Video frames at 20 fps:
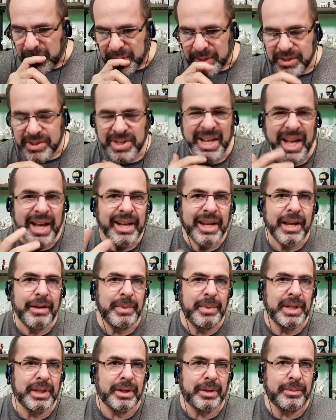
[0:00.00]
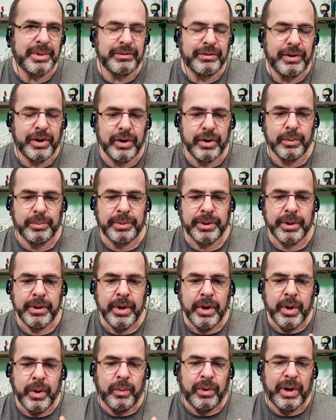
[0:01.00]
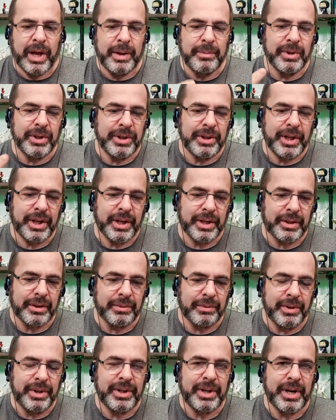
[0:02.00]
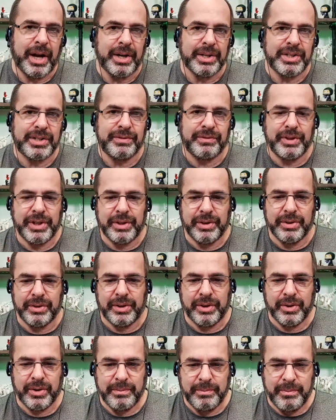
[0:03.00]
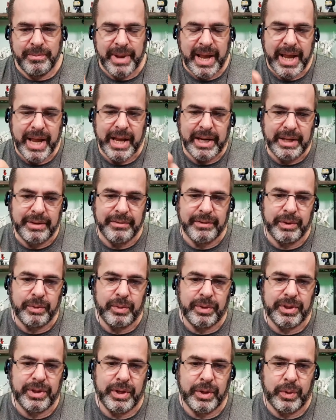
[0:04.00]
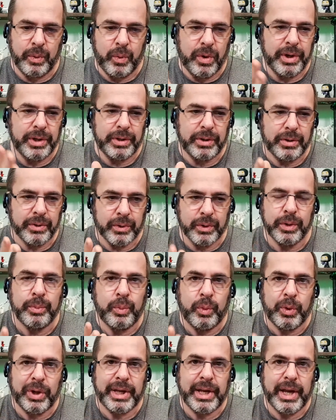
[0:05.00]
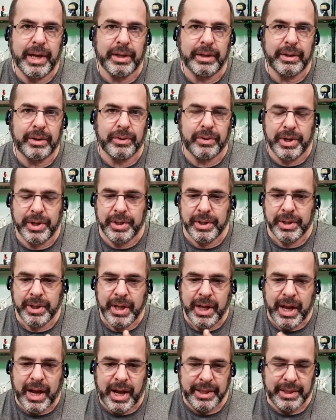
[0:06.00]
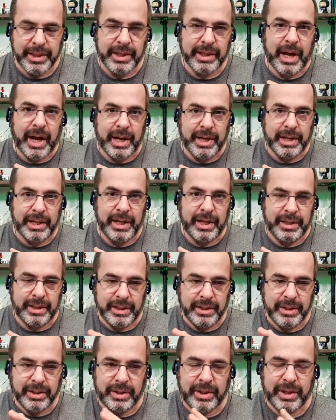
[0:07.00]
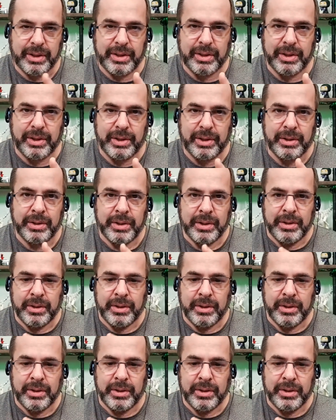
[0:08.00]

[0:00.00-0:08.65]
So that gave me a little bit of hope. While I'm looking at the Rittenhouse video going, man, even within one group we can't agree, I then look at the